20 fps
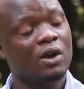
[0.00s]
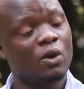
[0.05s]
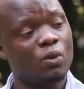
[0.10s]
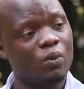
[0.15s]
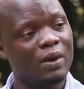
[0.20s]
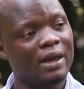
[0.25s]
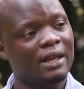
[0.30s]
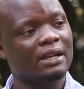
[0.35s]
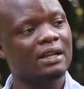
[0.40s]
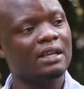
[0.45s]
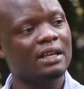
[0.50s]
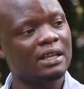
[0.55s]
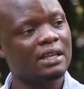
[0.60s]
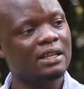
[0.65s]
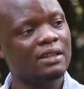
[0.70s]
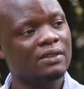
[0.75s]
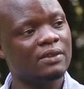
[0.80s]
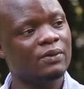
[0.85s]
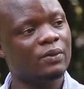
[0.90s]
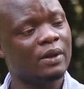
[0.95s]
while
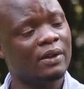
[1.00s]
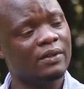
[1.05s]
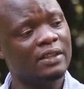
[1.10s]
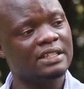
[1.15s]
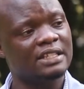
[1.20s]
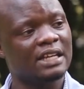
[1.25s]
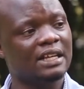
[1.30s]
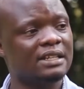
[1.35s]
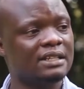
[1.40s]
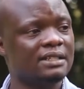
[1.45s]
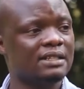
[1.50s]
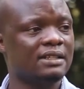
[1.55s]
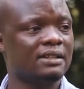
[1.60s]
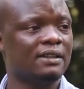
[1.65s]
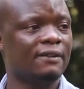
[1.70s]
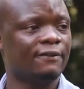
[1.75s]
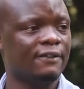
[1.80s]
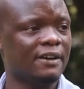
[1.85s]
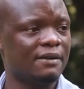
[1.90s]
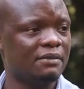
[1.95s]
the child is in
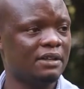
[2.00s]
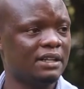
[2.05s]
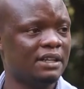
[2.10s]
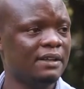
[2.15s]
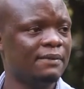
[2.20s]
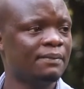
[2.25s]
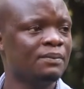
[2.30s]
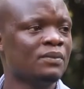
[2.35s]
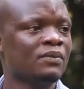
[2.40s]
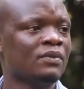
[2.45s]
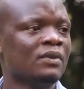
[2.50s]
the family